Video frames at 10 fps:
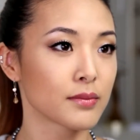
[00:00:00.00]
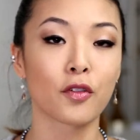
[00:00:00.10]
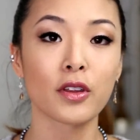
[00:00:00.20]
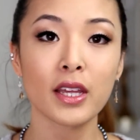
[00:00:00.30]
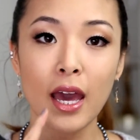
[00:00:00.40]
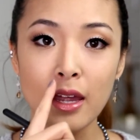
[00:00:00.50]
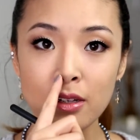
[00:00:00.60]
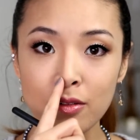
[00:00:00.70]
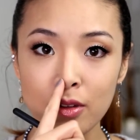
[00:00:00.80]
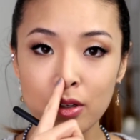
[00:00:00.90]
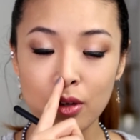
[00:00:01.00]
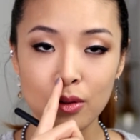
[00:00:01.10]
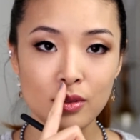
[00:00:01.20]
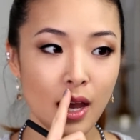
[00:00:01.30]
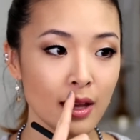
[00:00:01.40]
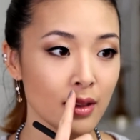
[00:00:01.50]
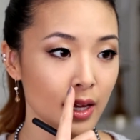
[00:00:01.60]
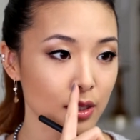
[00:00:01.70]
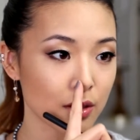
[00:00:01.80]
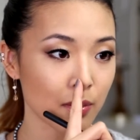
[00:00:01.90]
For the end of the nose, I
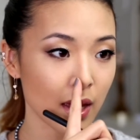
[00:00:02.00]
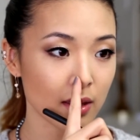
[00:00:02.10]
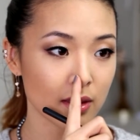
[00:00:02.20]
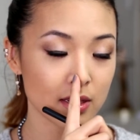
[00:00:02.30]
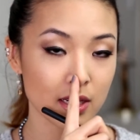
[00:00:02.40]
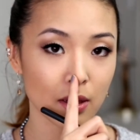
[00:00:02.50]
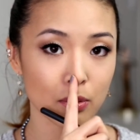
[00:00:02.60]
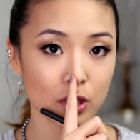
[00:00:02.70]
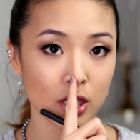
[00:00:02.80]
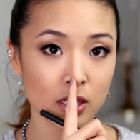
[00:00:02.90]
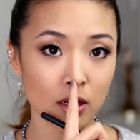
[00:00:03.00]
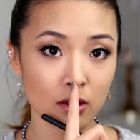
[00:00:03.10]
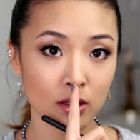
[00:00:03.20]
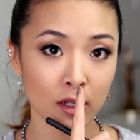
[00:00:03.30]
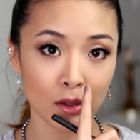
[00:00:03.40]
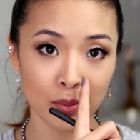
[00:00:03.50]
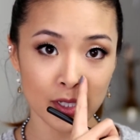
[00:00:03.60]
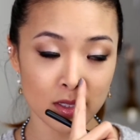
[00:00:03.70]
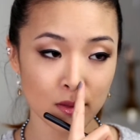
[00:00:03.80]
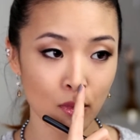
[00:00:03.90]
like to make the tip just a little
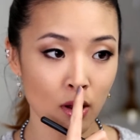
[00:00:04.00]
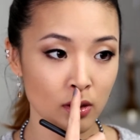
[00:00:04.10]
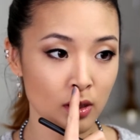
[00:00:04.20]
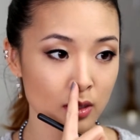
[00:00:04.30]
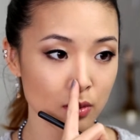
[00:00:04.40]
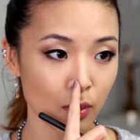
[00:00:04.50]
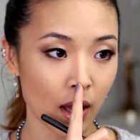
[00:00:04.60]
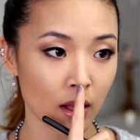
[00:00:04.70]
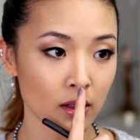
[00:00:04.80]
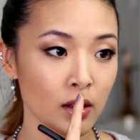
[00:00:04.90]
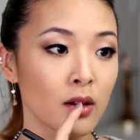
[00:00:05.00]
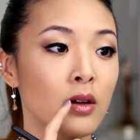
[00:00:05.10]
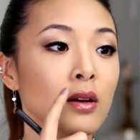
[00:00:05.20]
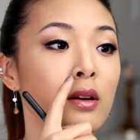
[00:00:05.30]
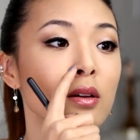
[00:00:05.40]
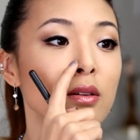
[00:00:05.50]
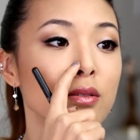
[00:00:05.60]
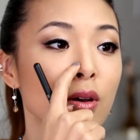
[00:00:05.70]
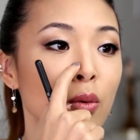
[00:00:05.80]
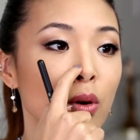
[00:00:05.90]
bit smaller as well.
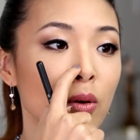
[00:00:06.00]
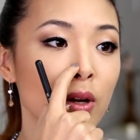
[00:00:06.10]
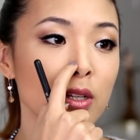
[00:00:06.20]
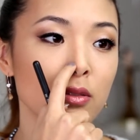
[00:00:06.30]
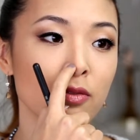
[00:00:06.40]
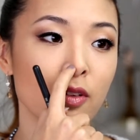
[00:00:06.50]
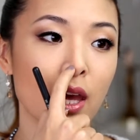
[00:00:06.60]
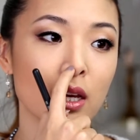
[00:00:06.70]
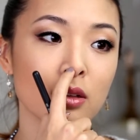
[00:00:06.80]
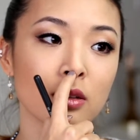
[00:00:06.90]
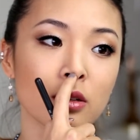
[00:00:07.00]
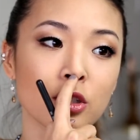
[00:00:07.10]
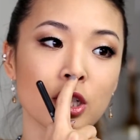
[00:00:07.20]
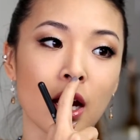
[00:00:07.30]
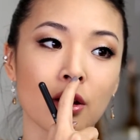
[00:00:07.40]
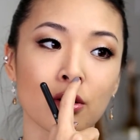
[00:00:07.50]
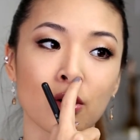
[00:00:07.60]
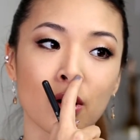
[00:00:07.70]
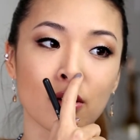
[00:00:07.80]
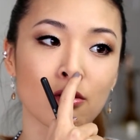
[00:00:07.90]
So we're going to fake a little shadow
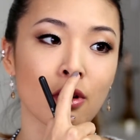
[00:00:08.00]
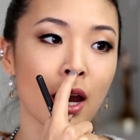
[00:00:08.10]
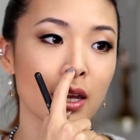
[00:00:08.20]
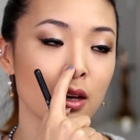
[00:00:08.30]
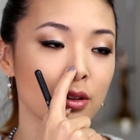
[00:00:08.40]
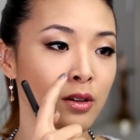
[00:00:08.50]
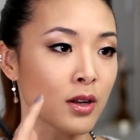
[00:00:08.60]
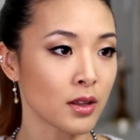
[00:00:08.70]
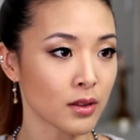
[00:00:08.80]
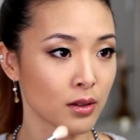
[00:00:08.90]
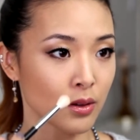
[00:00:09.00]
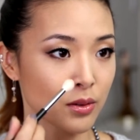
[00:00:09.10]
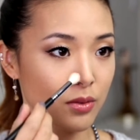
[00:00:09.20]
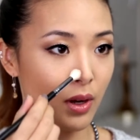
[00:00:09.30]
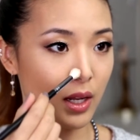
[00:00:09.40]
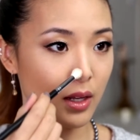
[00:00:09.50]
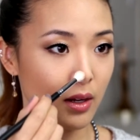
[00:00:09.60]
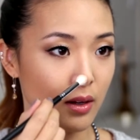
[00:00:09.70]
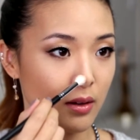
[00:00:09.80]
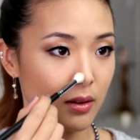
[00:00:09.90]
going right underneath the nose right here.